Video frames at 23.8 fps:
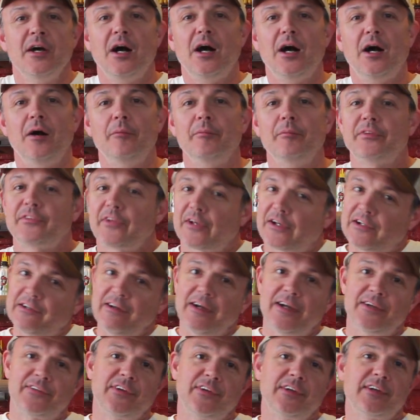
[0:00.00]
It's a
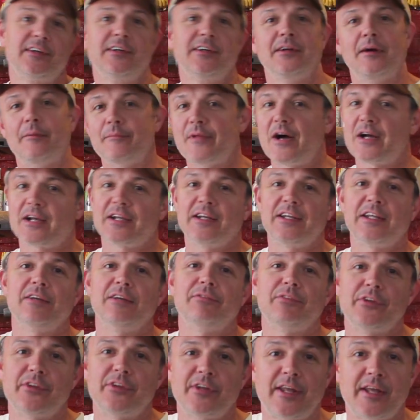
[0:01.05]
classic. I'm not going to give
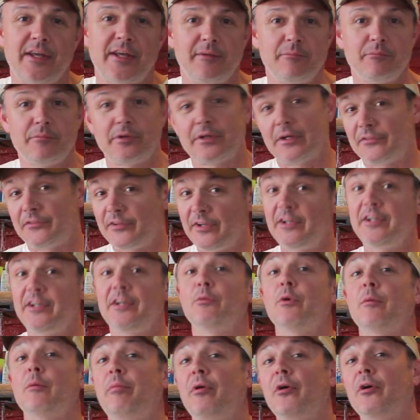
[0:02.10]
you the name, but I'll tell you
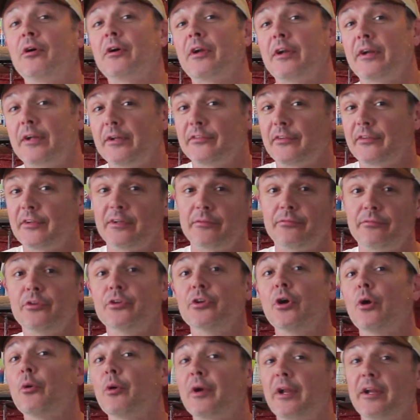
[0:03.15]
what part it is, and if you
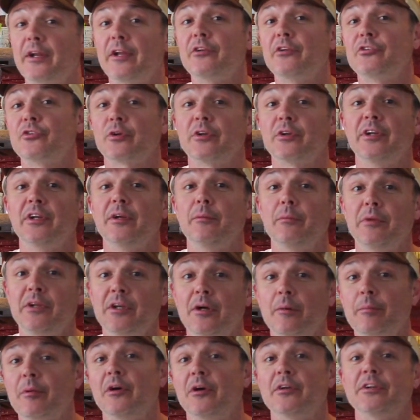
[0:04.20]
know what it is, you can hit me
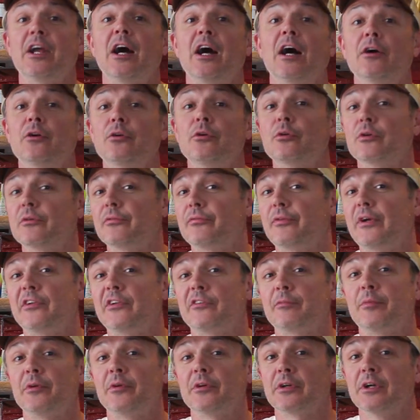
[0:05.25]
up on Yahoo or
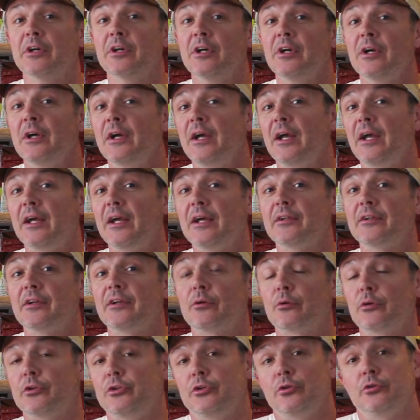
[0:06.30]
Facebook and
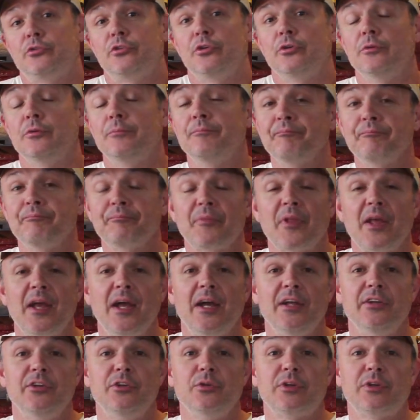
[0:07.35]
or YouTube.
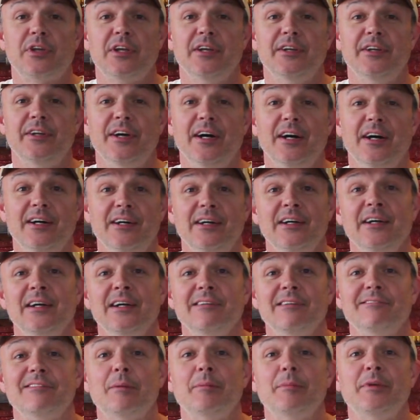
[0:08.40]
And you can
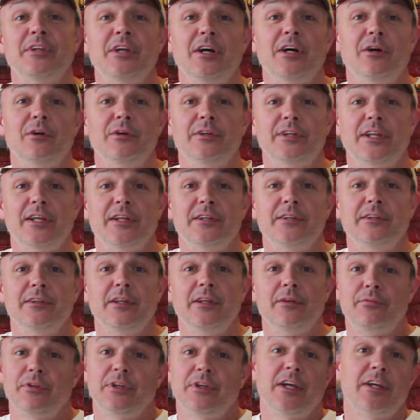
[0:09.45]
let me know, and then
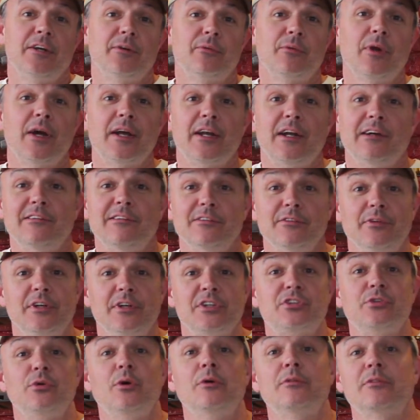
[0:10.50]
if you get it right, I'll
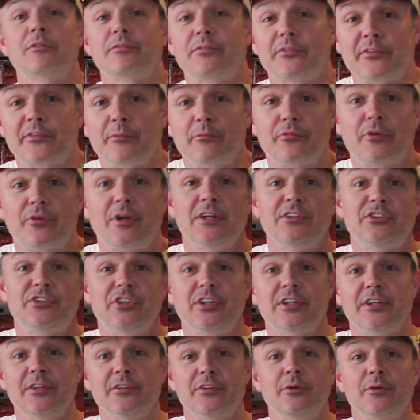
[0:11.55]
invite you over for some fried
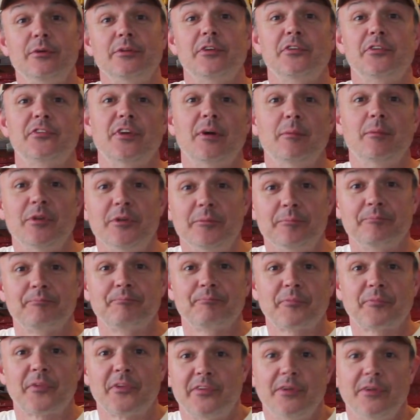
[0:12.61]
chicken during the summer.
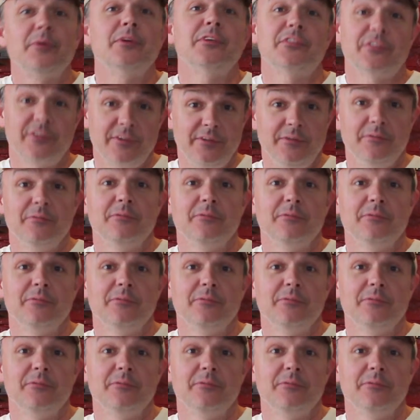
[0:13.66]
Seriously.